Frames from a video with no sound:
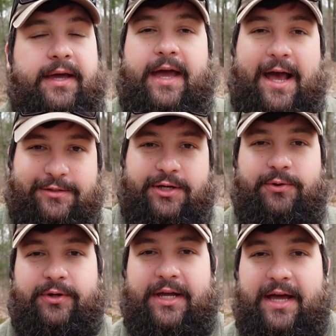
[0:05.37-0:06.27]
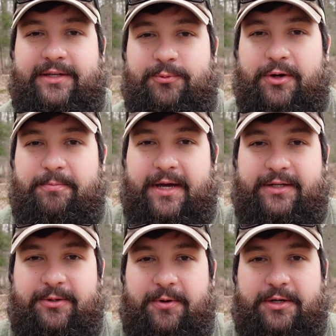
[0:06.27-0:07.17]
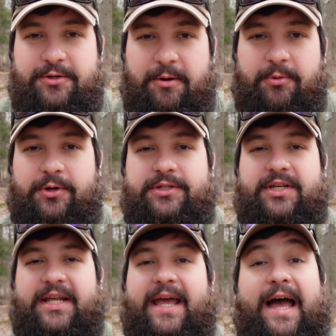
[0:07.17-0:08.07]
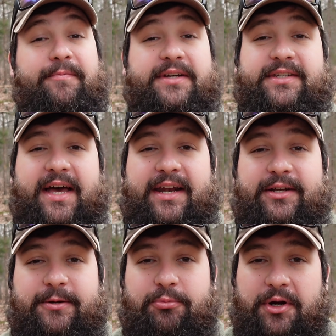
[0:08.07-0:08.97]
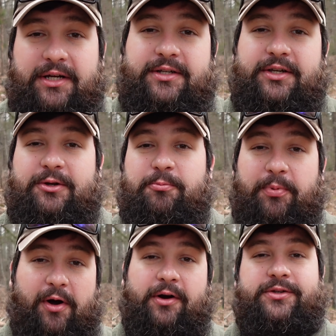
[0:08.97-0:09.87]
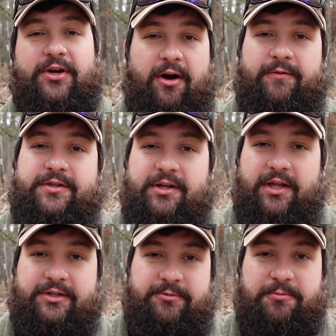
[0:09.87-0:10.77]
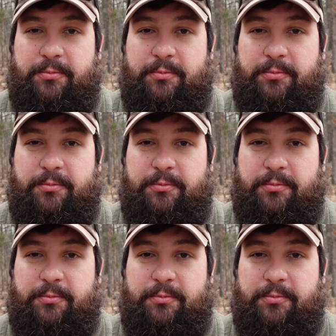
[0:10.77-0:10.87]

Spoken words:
How's it going, guys? Welcome back to the Rakestraw Boyz. Today I'm excited to bring to you Barnes Harvest Collection from